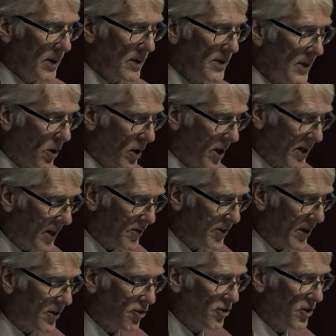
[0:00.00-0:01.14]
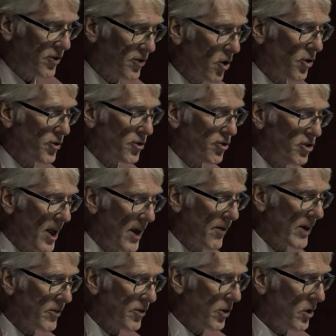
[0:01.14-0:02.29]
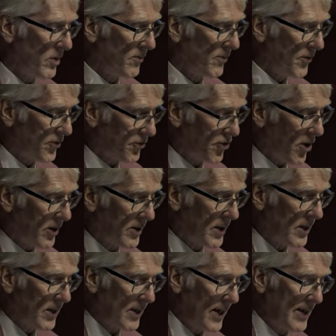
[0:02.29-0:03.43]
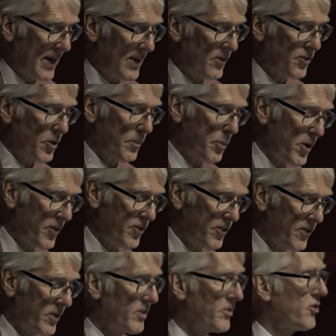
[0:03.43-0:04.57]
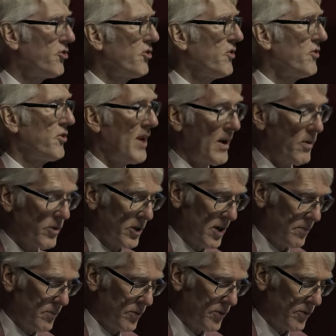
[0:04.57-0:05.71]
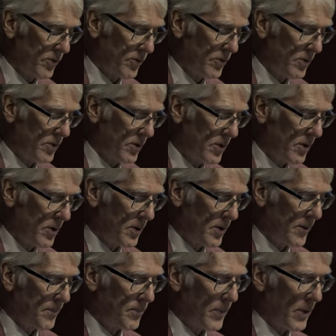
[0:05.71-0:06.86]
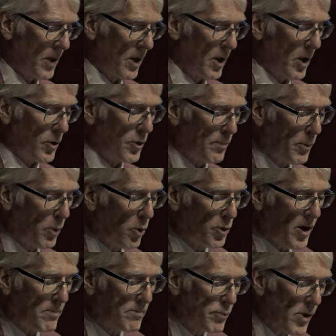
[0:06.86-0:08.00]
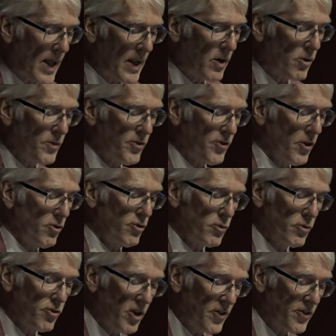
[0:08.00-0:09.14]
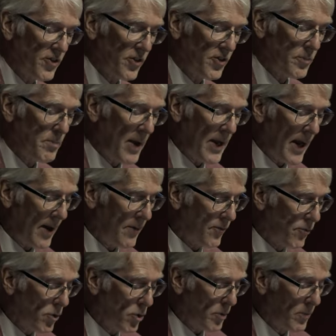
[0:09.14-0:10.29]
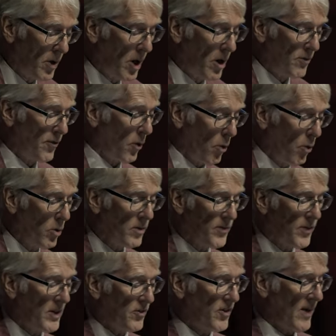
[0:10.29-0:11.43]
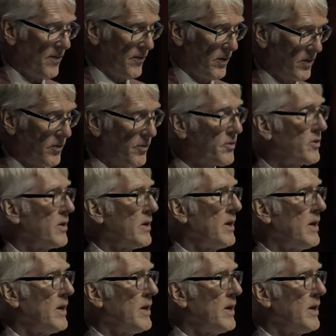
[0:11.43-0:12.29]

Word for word: Decolonization is not a generic term for struggle against oppressive conditions and outcomes. The broad umbrella of social justice may have room for all of these efforts,